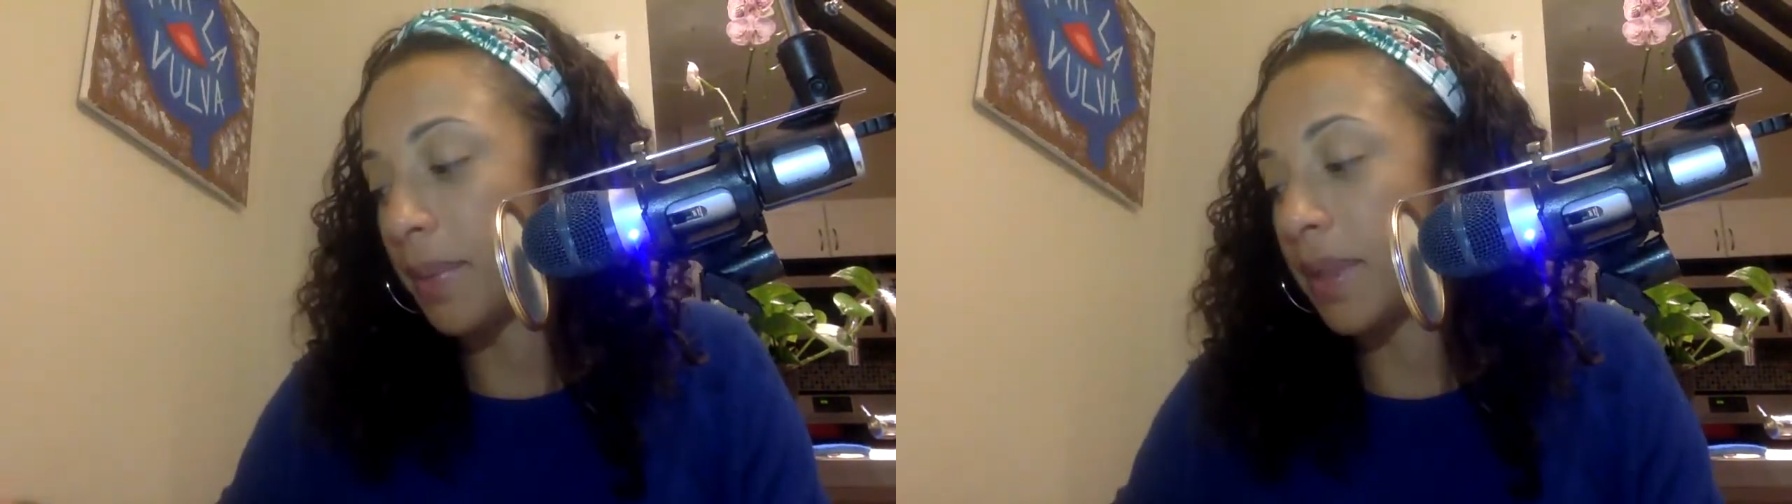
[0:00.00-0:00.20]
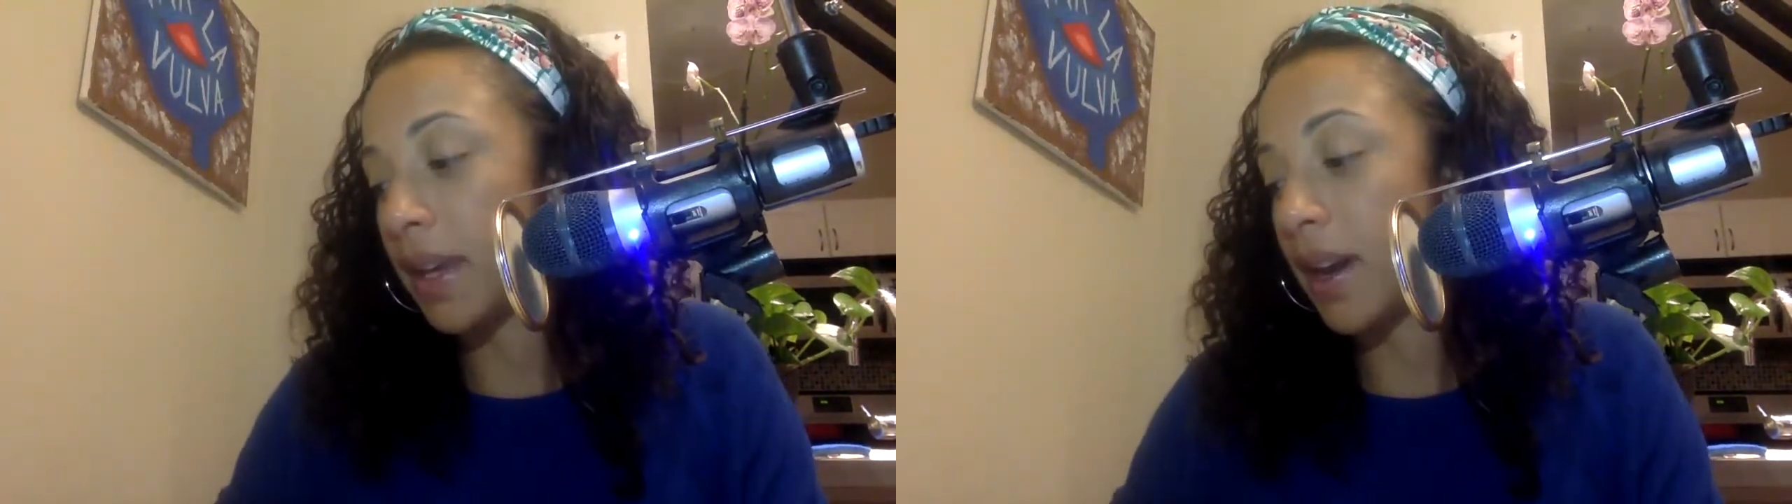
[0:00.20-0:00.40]

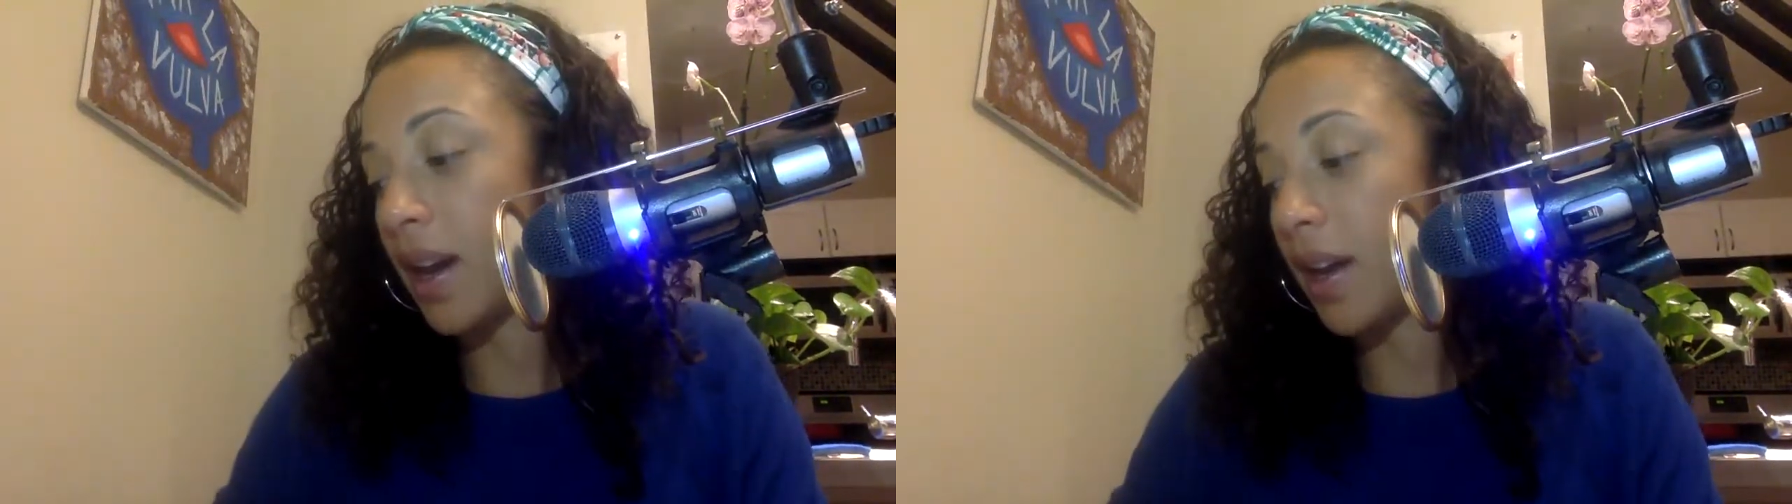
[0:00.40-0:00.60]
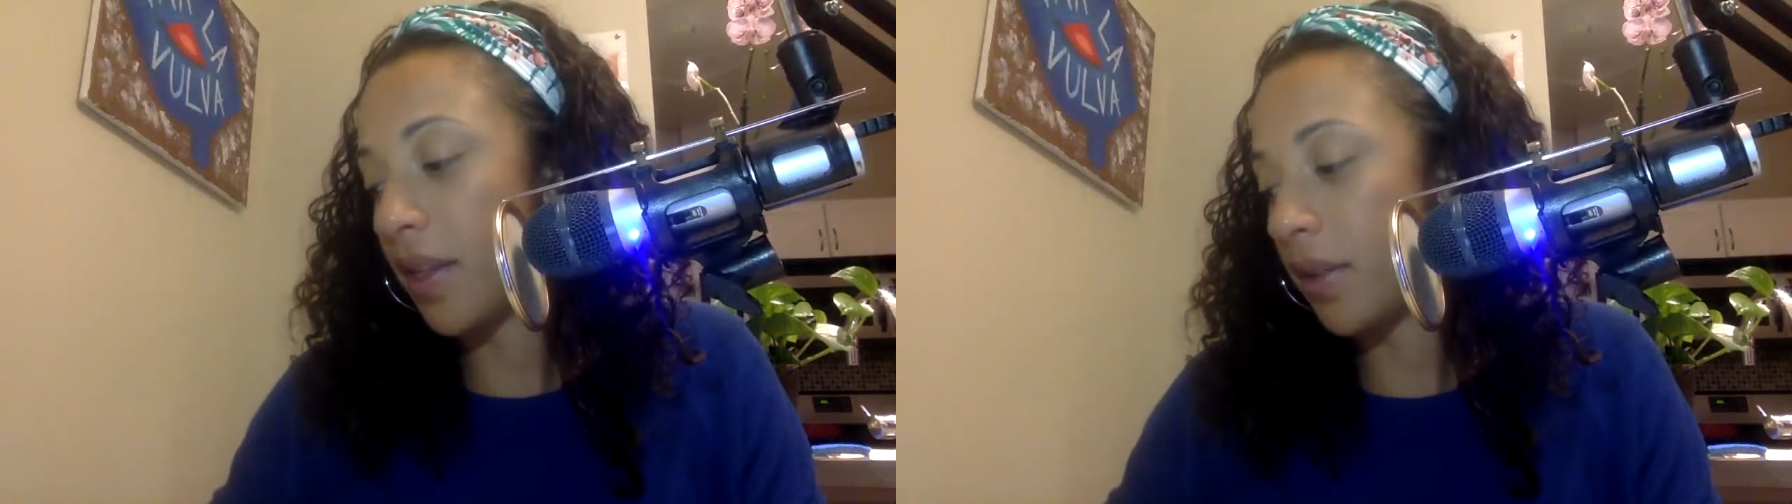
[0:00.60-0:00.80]
The
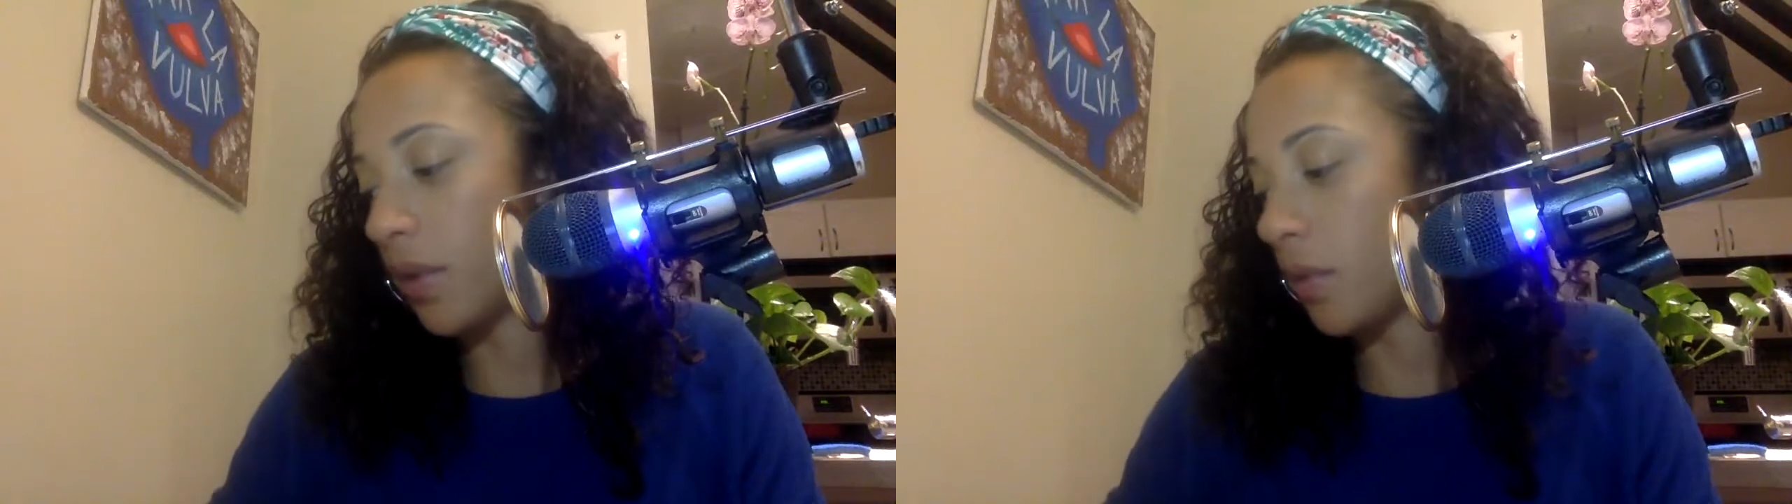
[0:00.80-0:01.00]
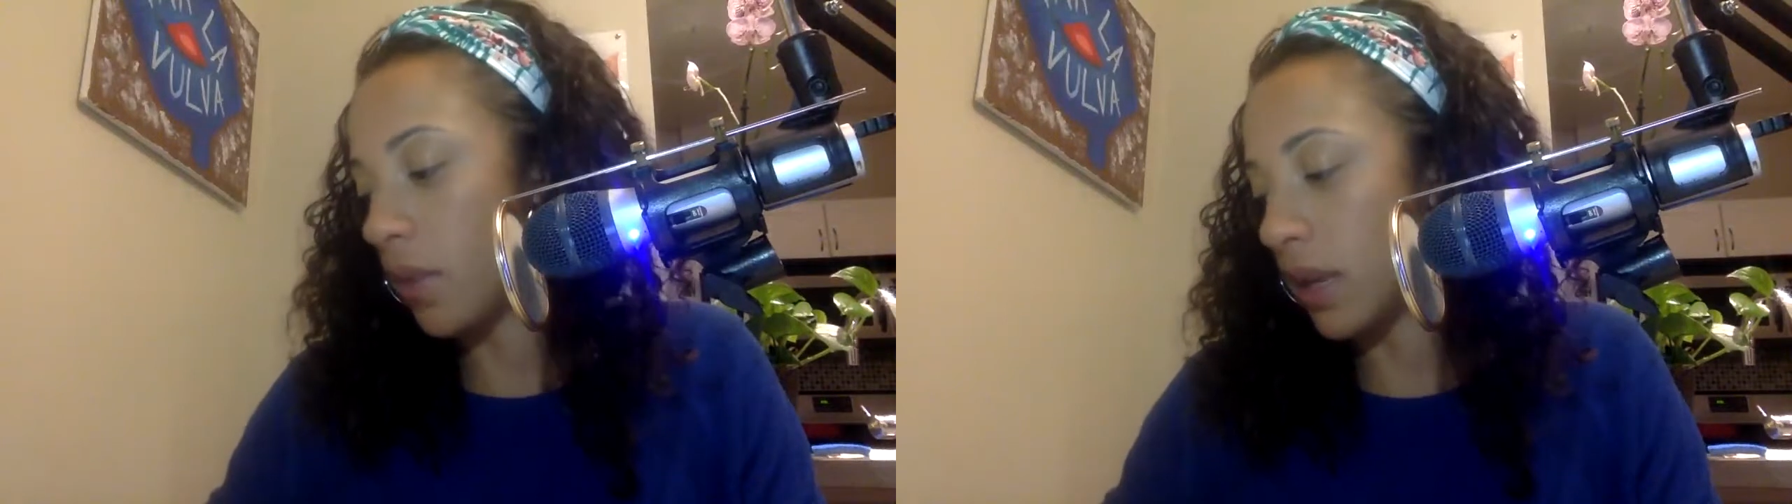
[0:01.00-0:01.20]

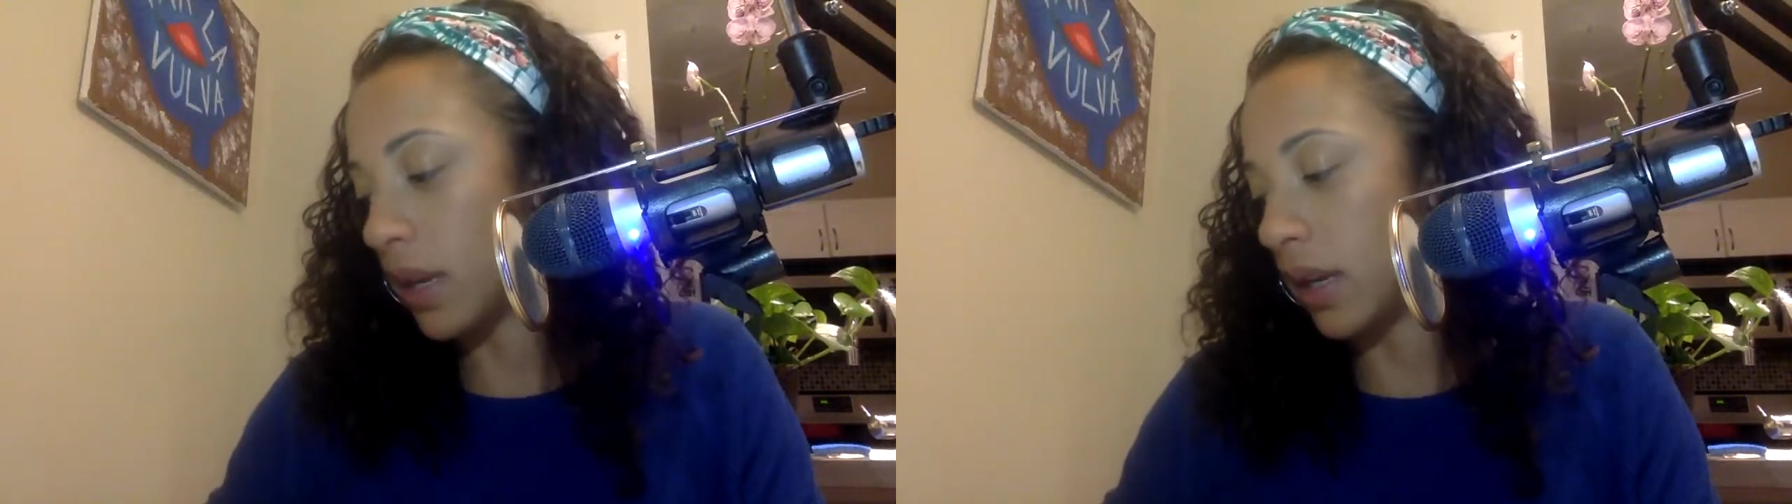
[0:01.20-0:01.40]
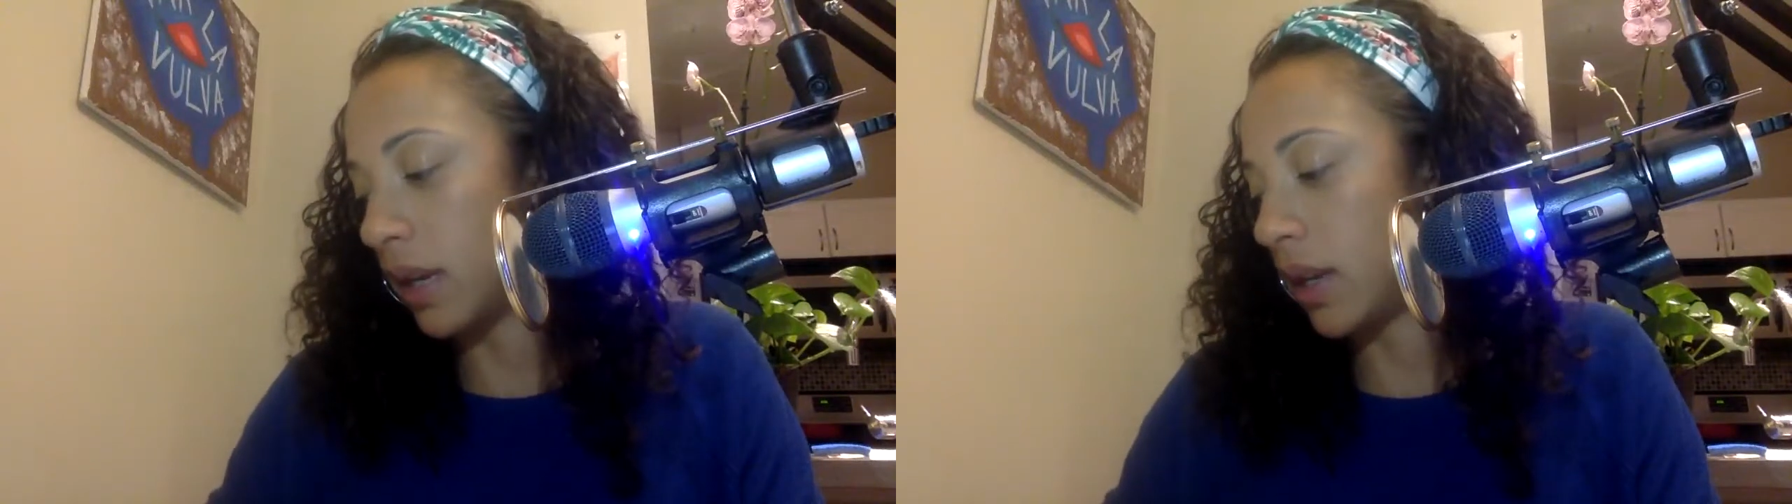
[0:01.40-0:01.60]
other
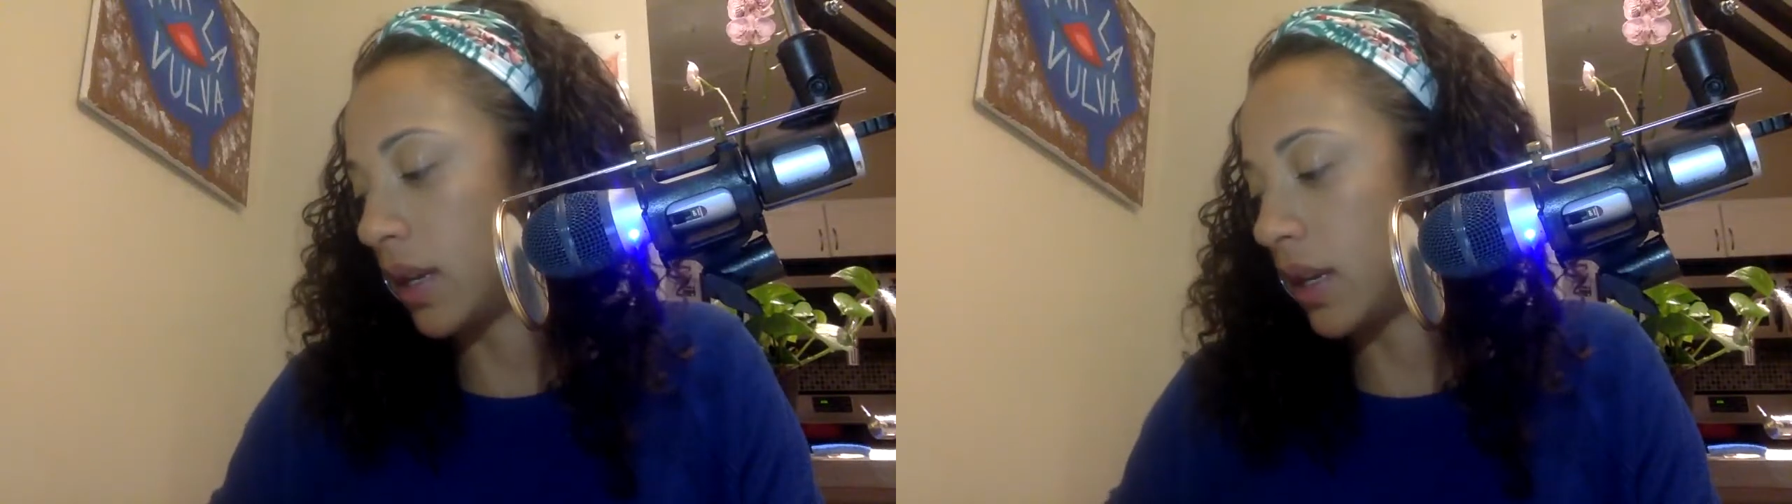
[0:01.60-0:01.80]
one